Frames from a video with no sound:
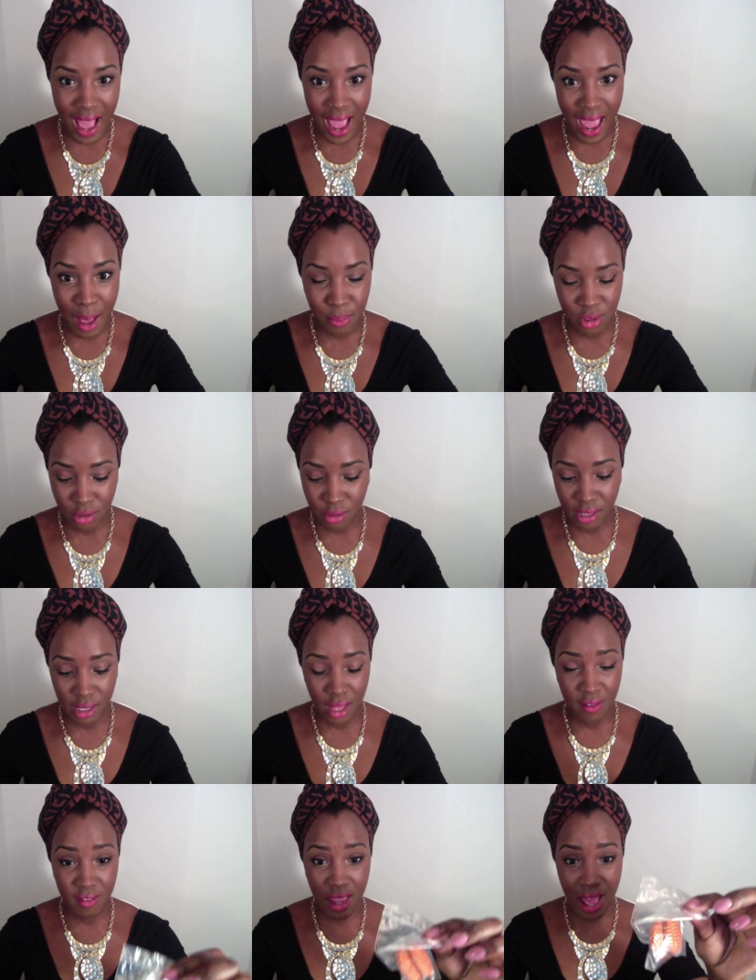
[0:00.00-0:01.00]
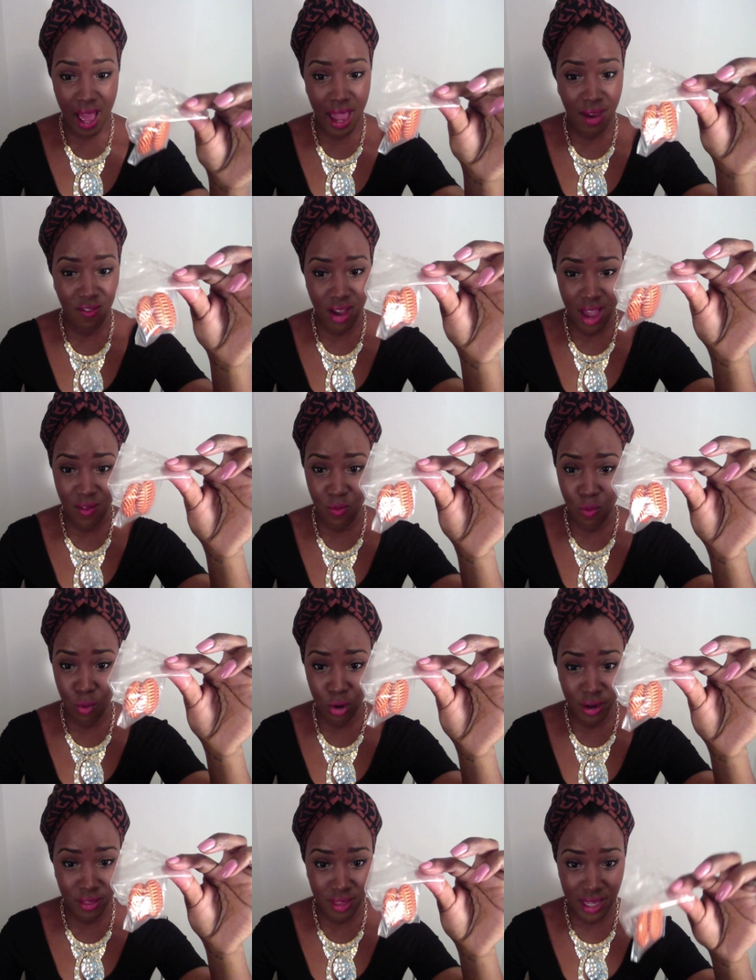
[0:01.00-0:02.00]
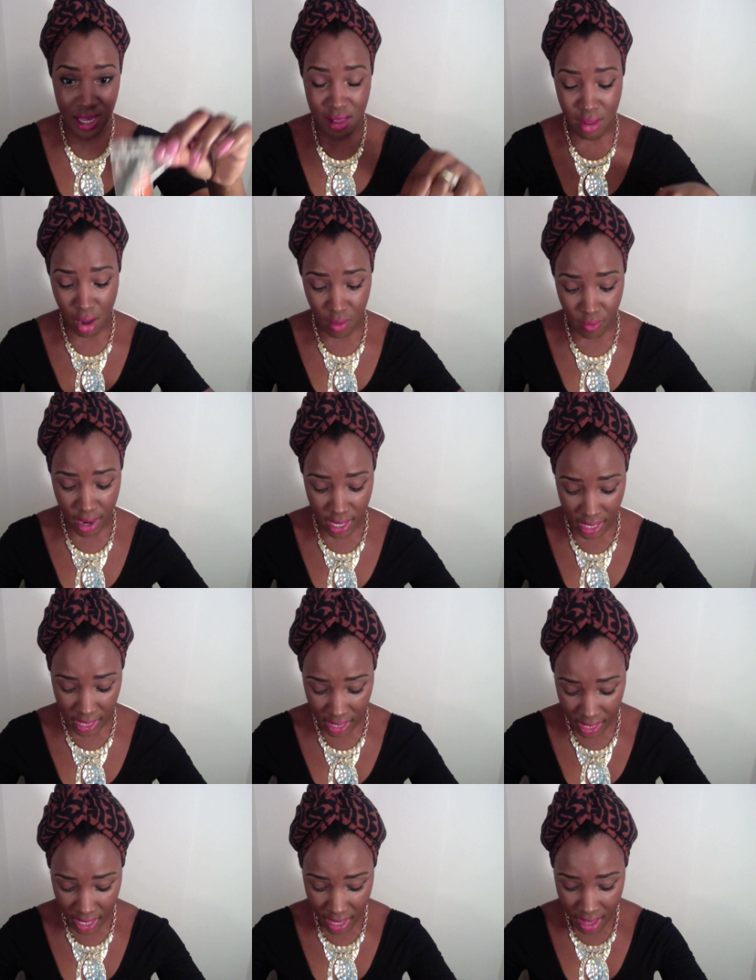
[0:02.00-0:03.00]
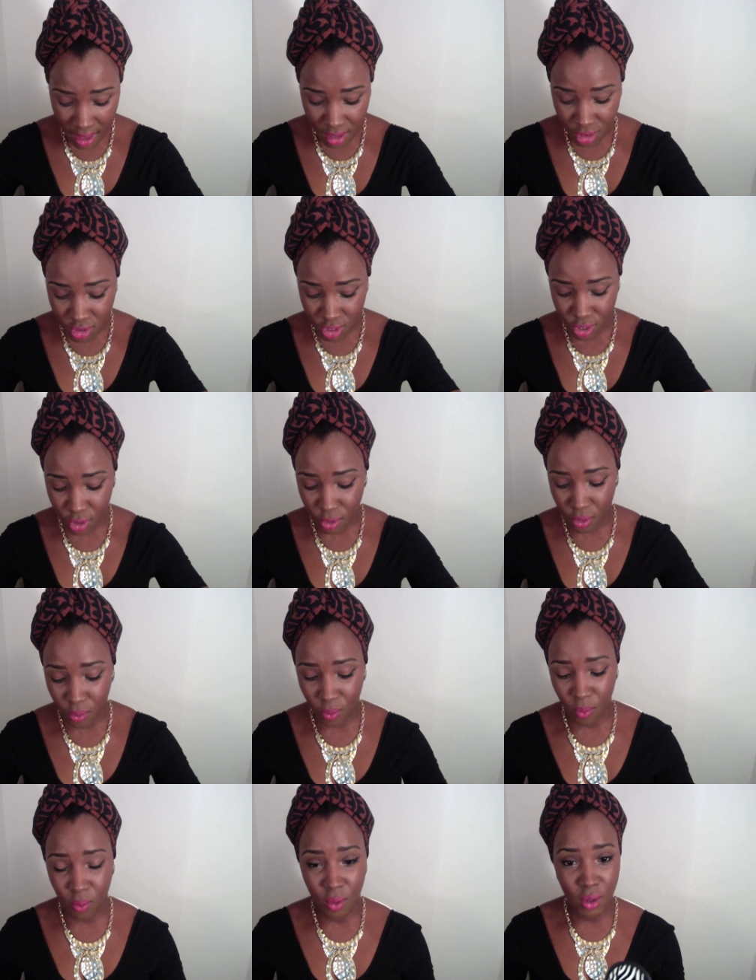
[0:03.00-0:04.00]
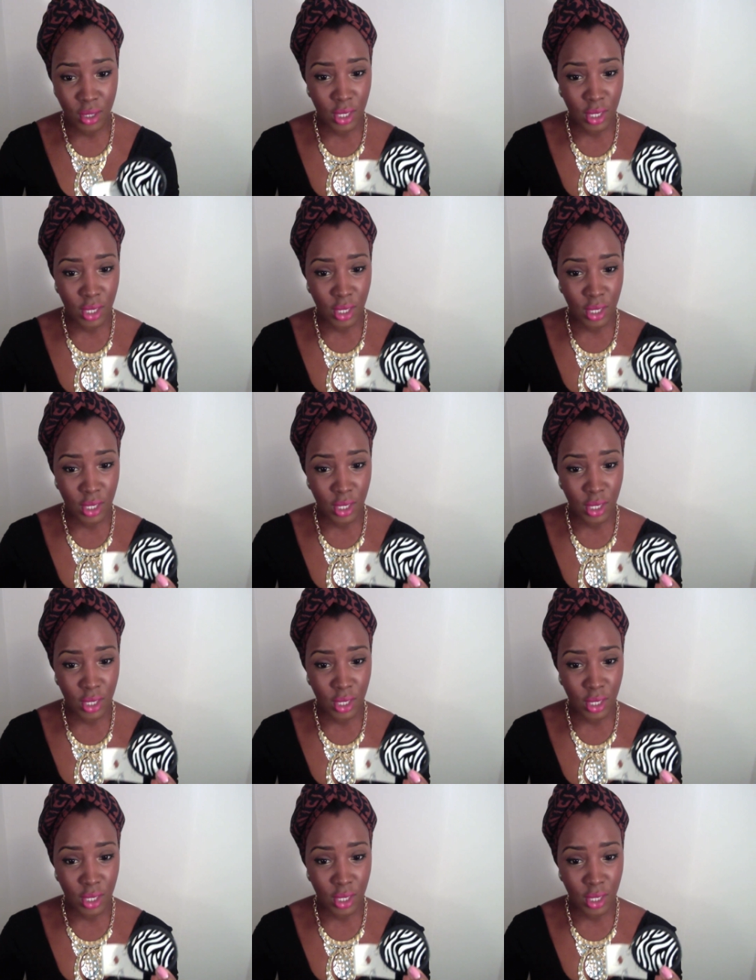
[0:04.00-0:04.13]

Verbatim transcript: I absolutely love it. I've worn these already to,